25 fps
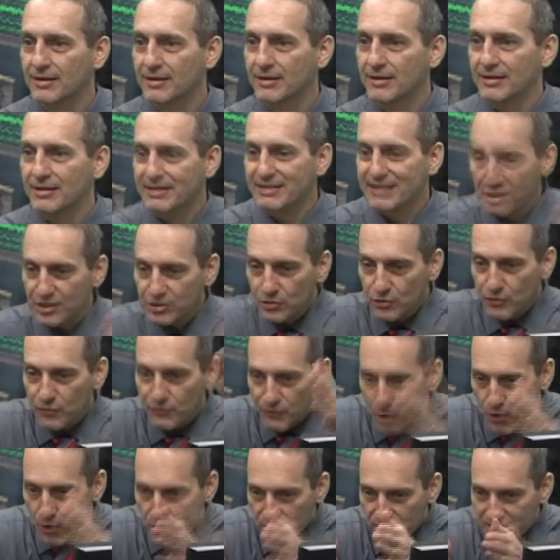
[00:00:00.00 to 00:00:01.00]
Now you
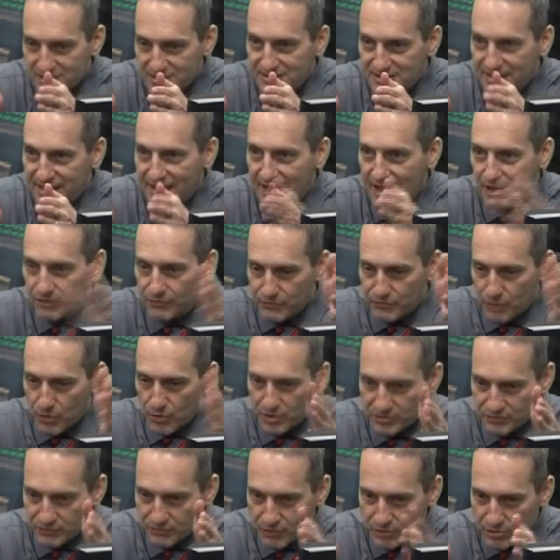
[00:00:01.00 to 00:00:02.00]
focus down.
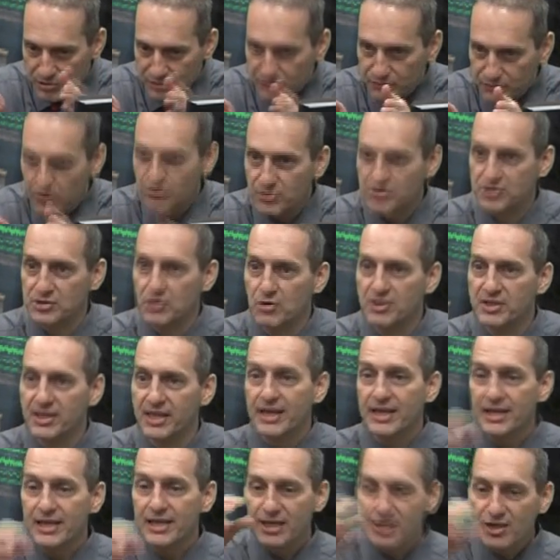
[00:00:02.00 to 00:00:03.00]
Focus, focus, focus. Okay,
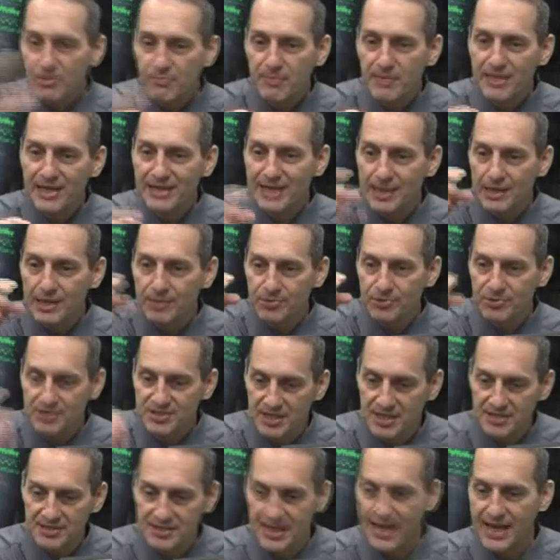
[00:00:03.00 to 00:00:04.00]
if my label
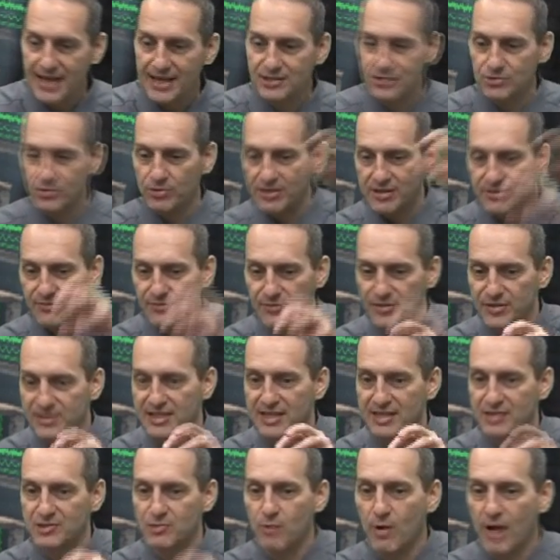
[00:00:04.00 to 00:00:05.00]
says X or if it
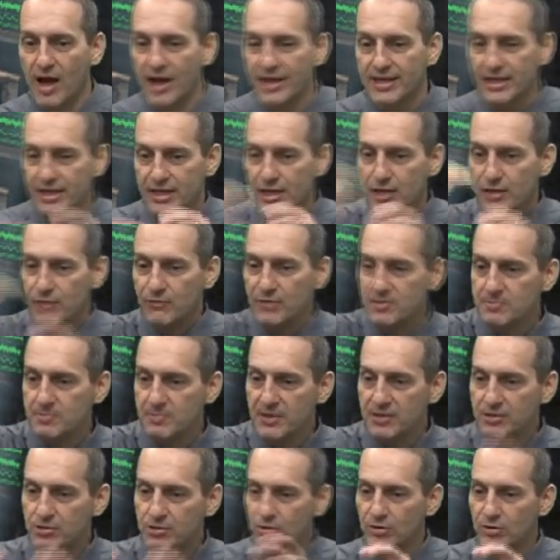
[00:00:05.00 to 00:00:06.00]
says Y, if it's
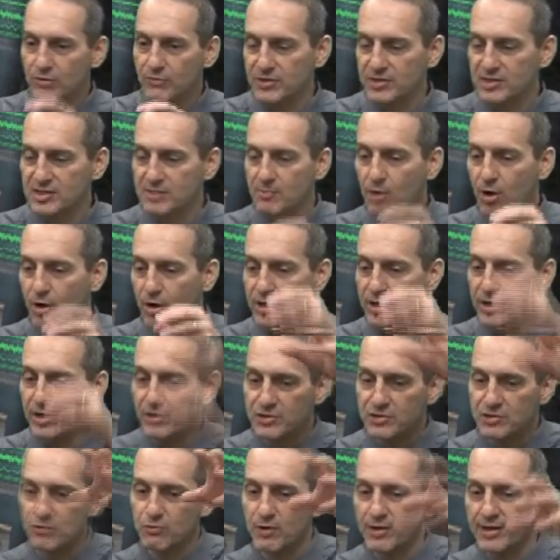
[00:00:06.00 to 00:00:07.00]
big or if it's small, if
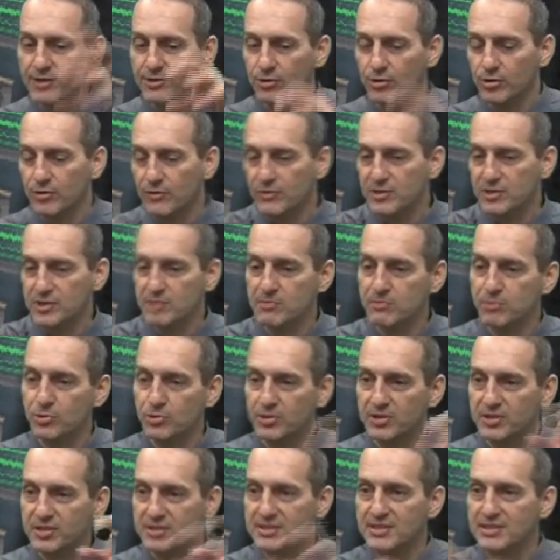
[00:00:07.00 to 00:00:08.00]
it's red or if it's blue,
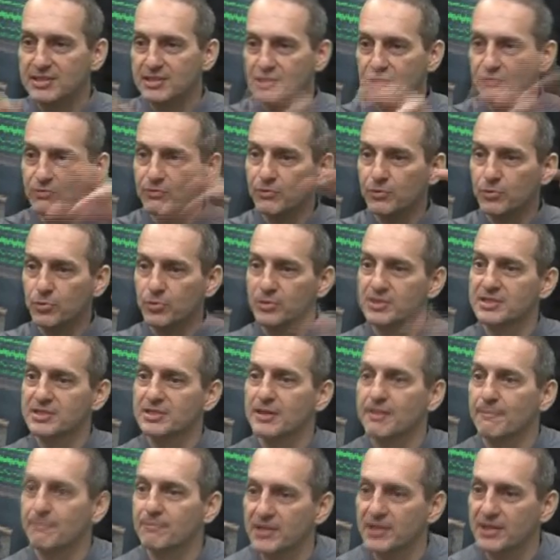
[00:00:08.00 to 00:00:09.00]
does this influence
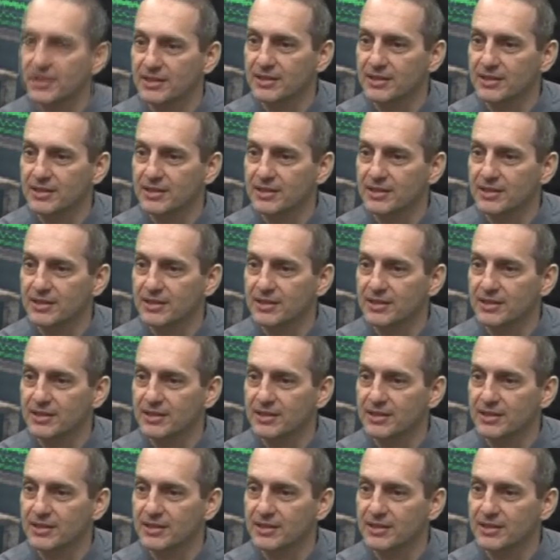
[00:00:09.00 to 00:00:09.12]
something?